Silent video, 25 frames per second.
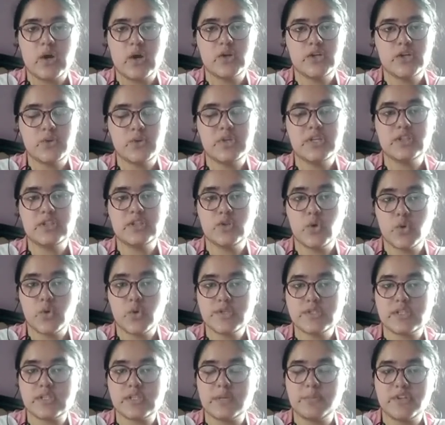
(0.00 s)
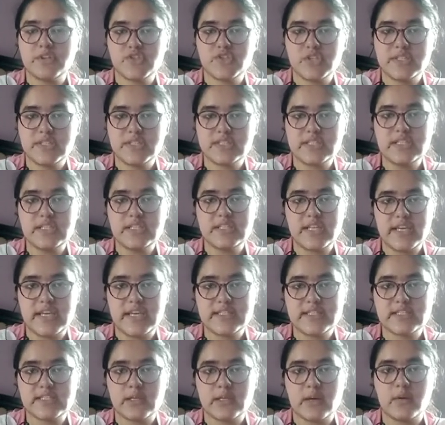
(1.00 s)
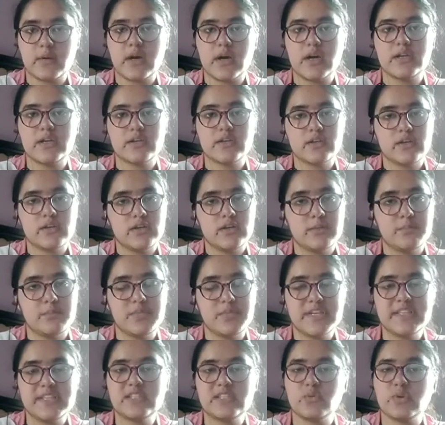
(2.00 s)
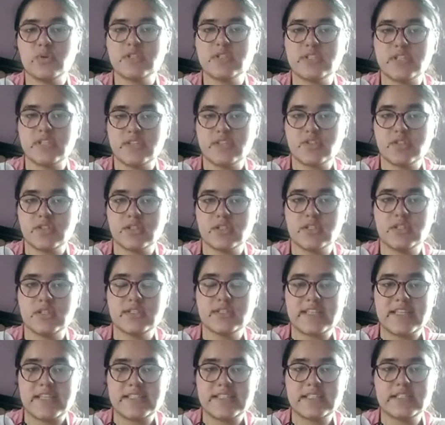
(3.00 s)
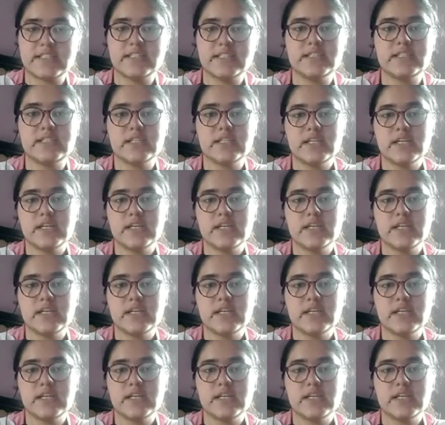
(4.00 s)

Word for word: During those emergency days, uh, press was censure, censored,